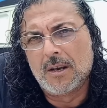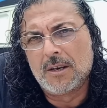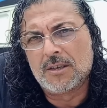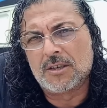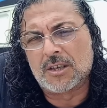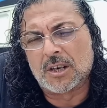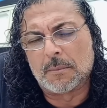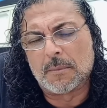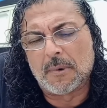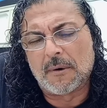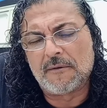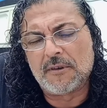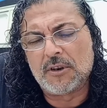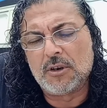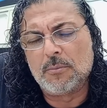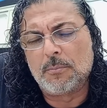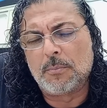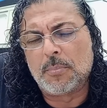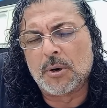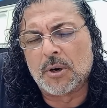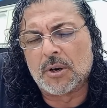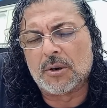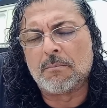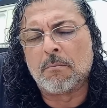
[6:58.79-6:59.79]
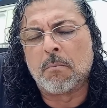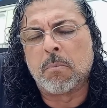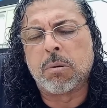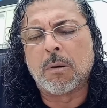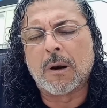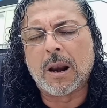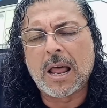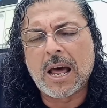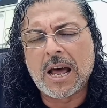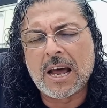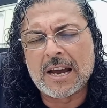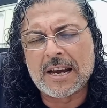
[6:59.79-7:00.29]
Some of you put
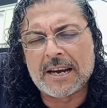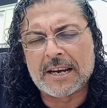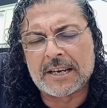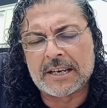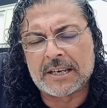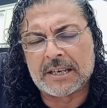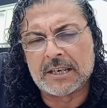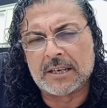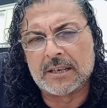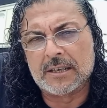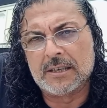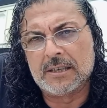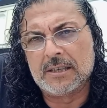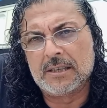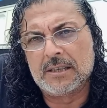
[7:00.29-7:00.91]
blind,